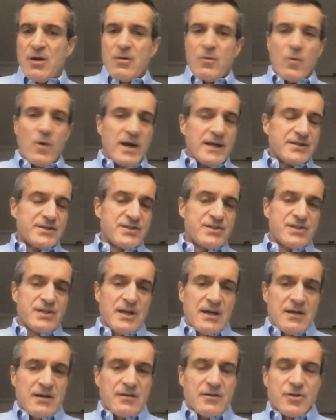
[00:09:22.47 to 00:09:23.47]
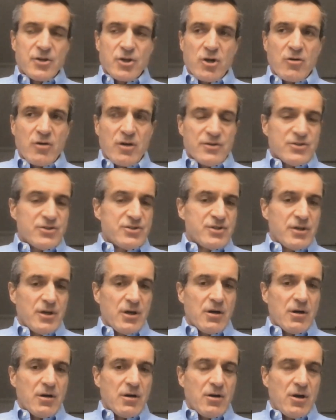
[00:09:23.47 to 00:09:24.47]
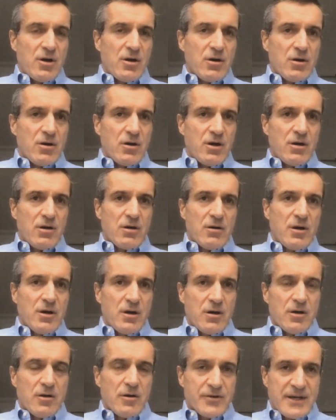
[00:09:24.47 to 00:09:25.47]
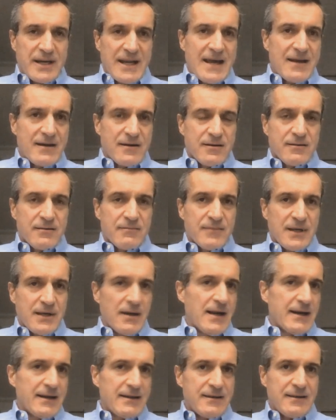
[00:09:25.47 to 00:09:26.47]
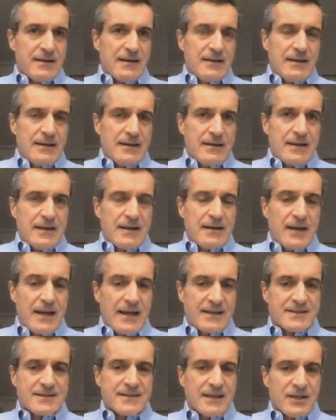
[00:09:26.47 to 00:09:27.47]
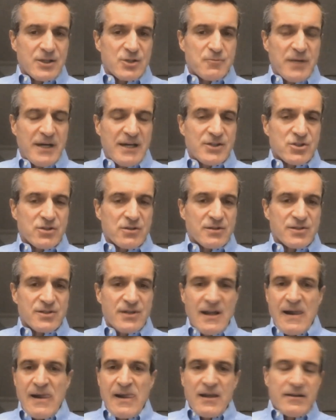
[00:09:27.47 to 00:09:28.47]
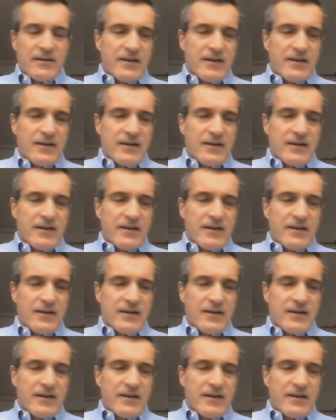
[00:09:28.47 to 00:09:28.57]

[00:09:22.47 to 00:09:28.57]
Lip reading: Once the neurons are dead, like in late stage patients,